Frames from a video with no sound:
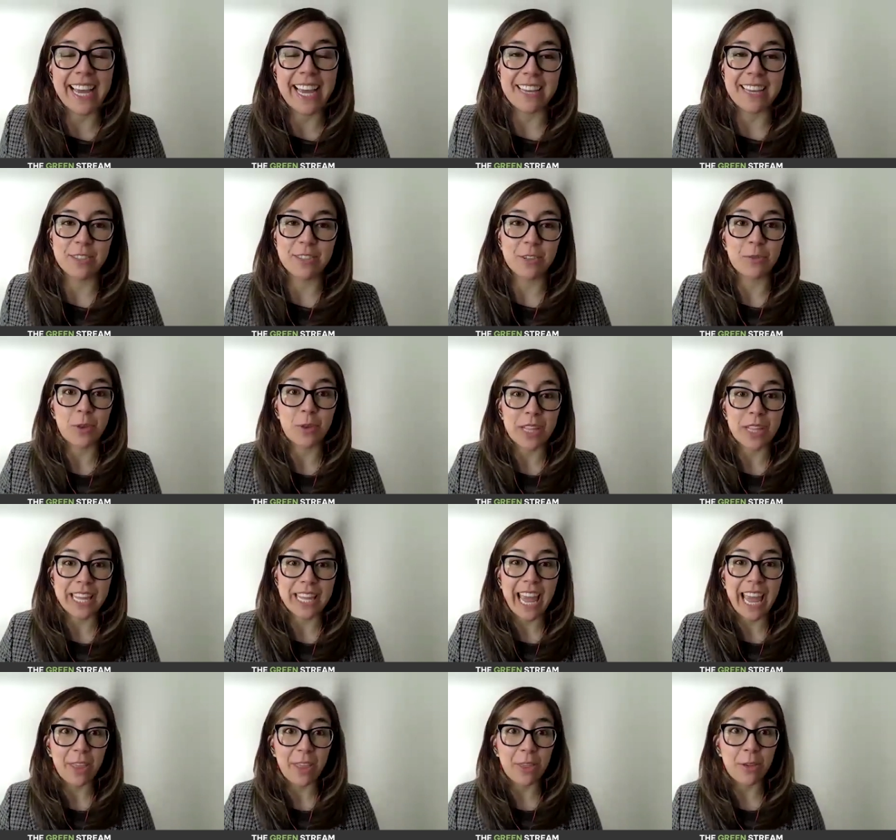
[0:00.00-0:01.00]
Uh, so,
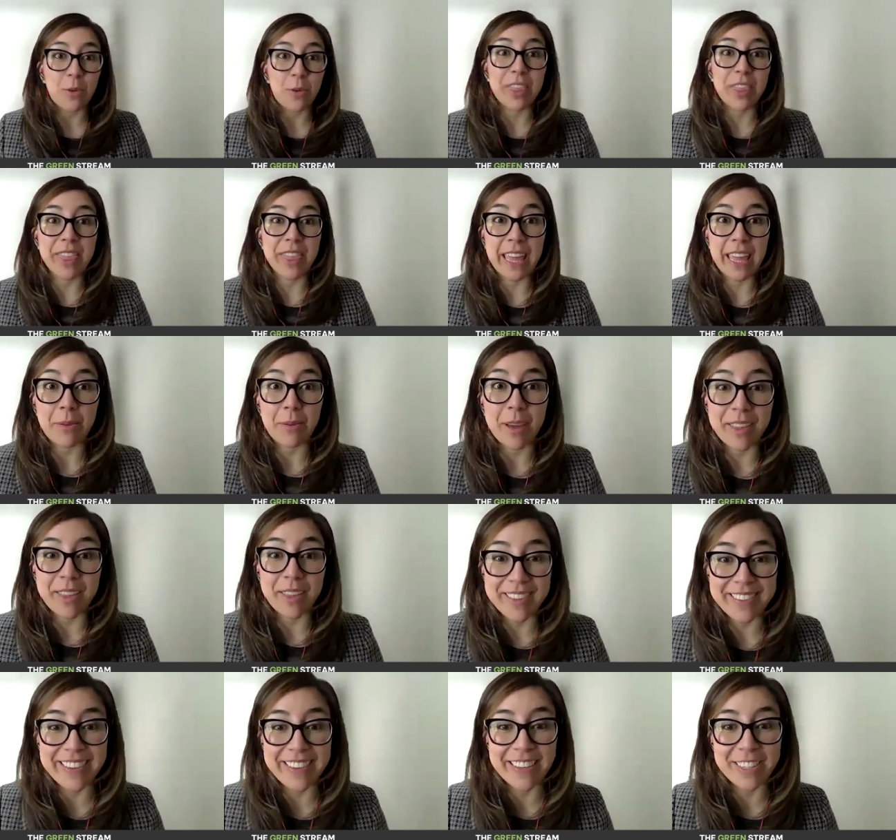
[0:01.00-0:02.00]
really, how do we think about
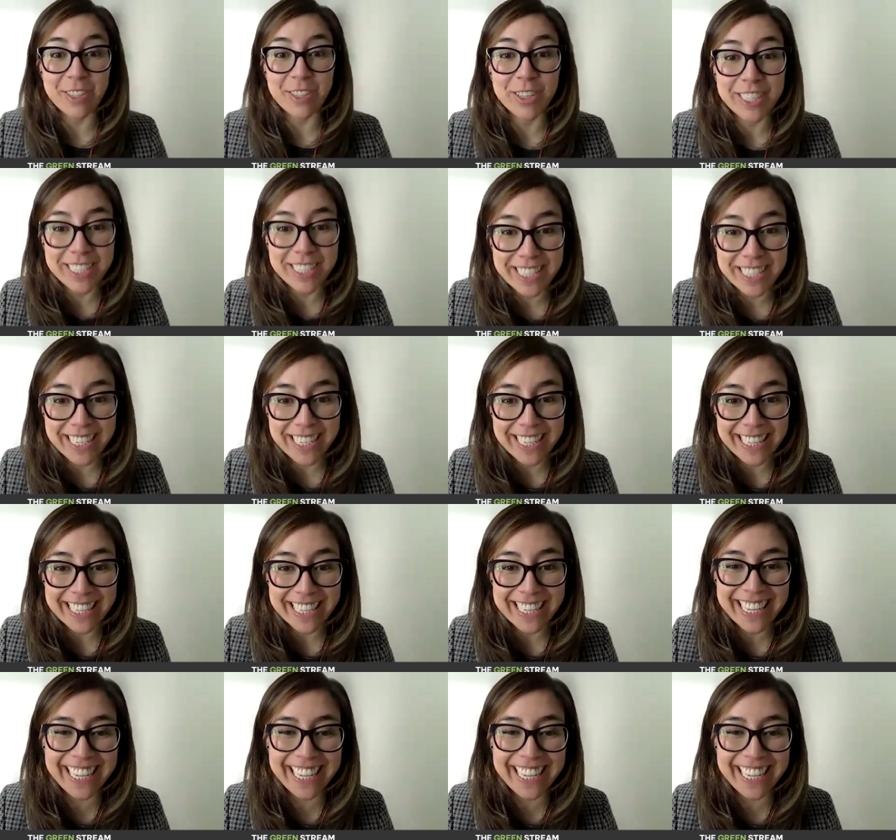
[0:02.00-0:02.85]
these things holistically?